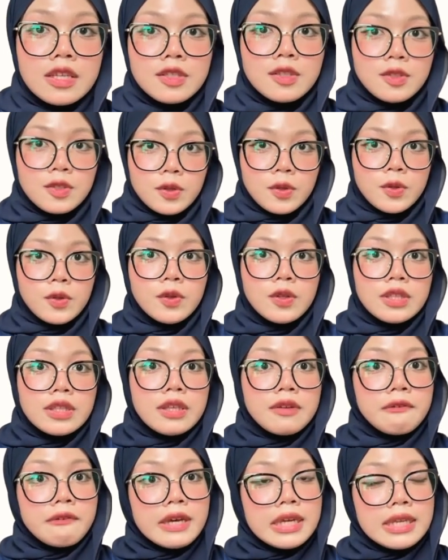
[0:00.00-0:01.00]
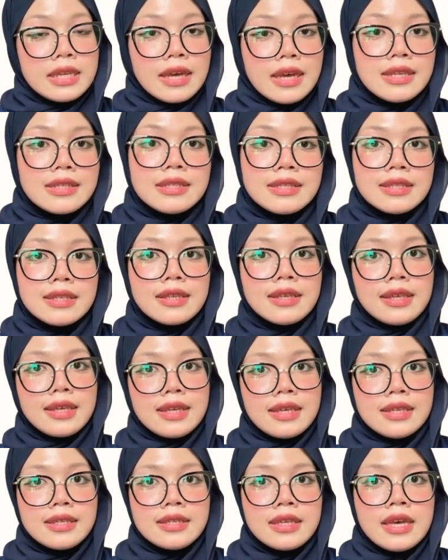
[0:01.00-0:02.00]
So the final answer
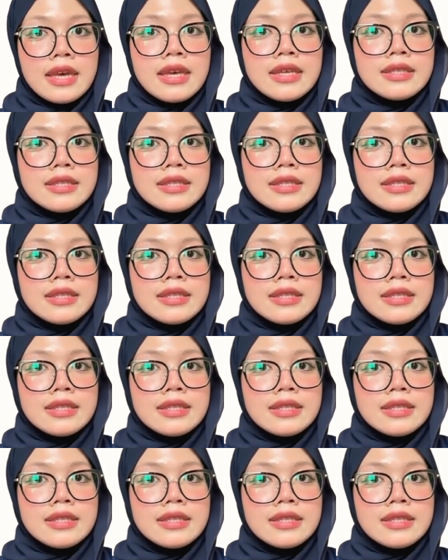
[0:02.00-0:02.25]
is